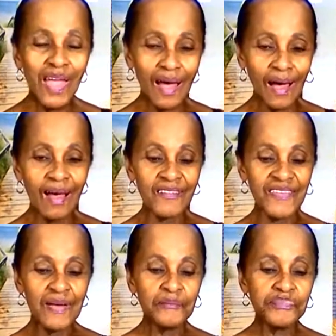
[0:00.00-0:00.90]
of
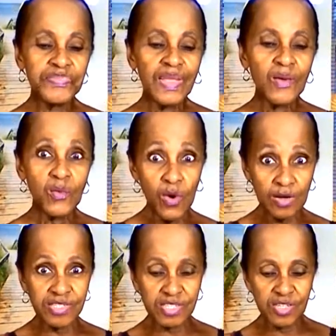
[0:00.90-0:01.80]

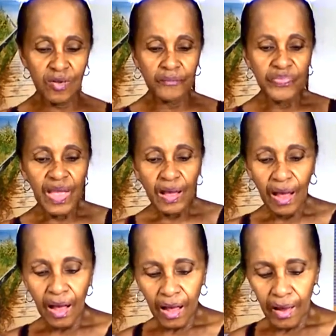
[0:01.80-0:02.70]
work to do.
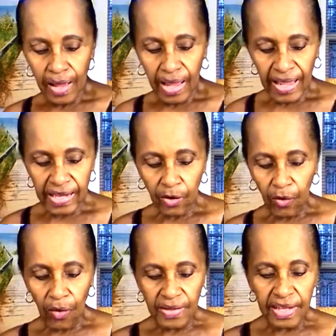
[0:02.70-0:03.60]
And
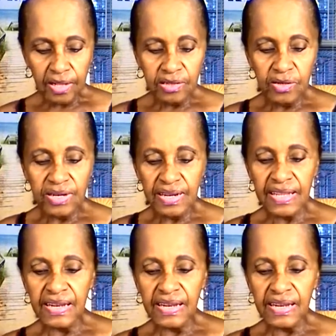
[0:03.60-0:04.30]
all included in